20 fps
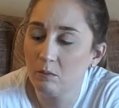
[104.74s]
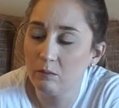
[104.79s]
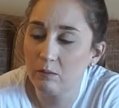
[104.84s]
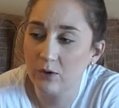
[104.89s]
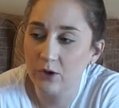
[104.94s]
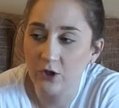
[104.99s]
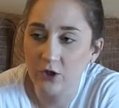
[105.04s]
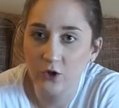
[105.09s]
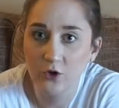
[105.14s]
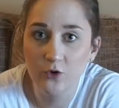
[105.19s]

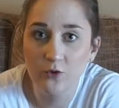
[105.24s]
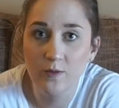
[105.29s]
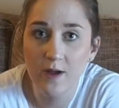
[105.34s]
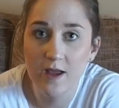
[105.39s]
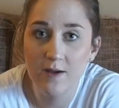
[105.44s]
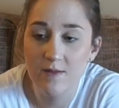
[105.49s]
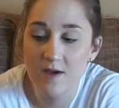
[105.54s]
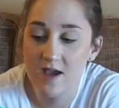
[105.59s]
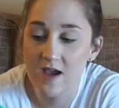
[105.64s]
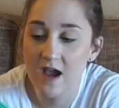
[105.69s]
blue
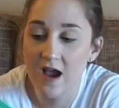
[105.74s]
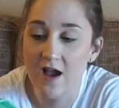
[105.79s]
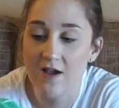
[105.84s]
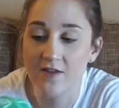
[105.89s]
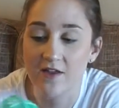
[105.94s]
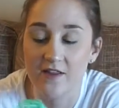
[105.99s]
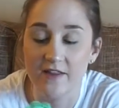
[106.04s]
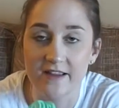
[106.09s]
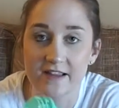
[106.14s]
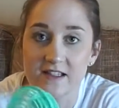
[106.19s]
maybe,
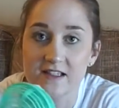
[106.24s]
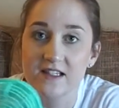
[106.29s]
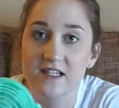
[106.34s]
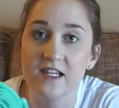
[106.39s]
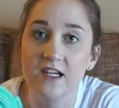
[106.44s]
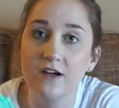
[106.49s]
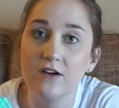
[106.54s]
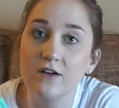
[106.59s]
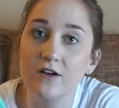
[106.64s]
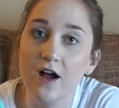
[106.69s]
and then this
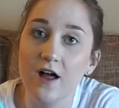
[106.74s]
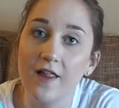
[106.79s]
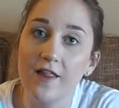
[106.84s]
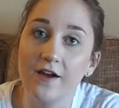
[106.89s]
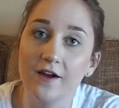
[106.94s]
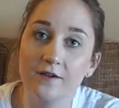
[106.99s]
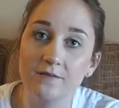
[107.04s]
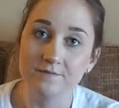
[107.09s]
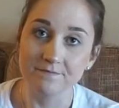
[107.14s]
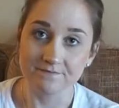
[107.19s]
teal
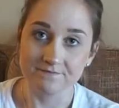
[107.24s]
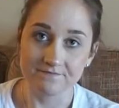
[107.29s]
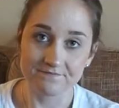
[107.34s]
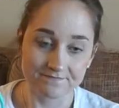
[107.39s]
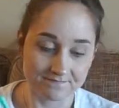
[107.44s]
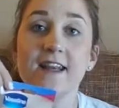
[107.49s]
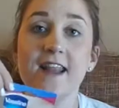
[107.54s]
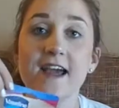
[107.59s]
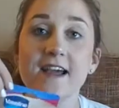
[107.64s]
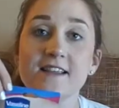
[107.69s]
color.
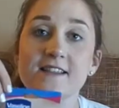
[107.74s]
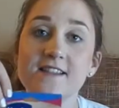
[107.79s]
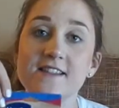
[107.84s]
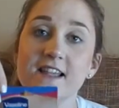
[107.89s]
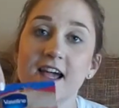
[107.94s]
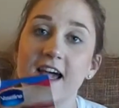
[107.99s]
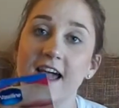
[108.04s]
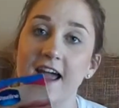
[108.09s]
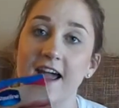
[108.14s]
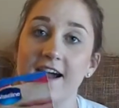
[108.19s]
Next,
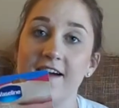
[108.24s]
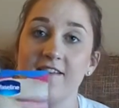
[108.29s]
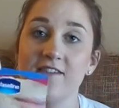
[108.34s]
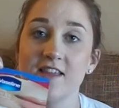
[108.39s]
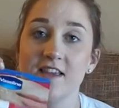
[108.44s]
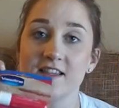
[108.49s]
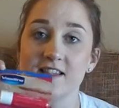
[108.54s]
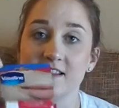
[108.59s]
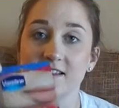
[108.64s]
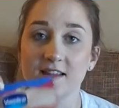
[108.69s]
I have
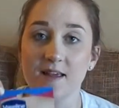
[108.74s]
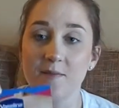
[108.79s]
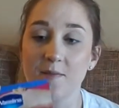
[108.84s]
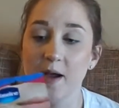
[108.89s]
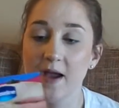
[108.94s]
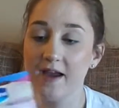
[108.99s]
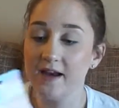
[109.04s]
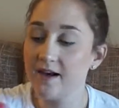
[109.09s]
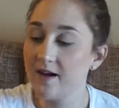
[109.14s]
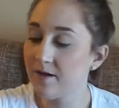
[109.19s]
this lip
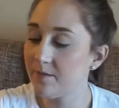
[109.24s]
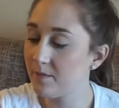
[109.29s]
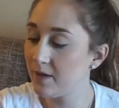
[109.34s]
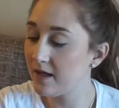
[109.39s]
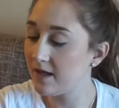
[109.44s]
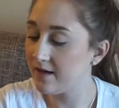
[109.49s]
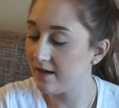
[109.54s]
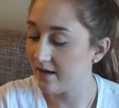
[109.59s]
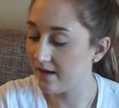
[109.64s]
item.